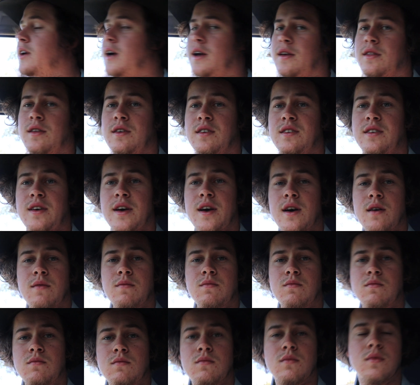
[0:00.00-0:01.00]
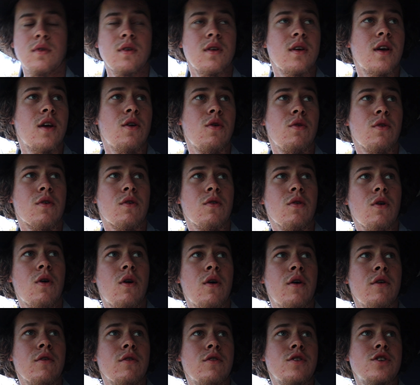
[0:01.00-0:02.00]
to take this out, get all the
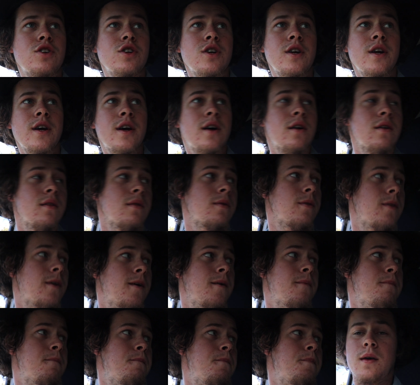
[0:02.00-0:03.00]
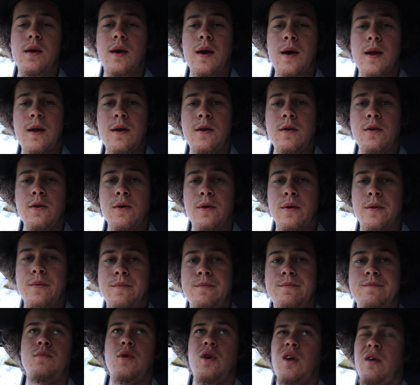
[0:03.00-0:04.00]
grinder and shit out, then get into it.
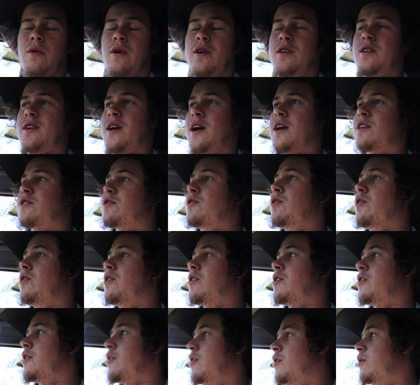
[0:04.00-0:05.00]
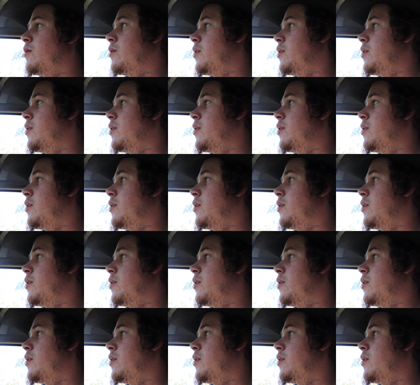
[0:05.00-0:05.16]
Probably won't take too long, I don't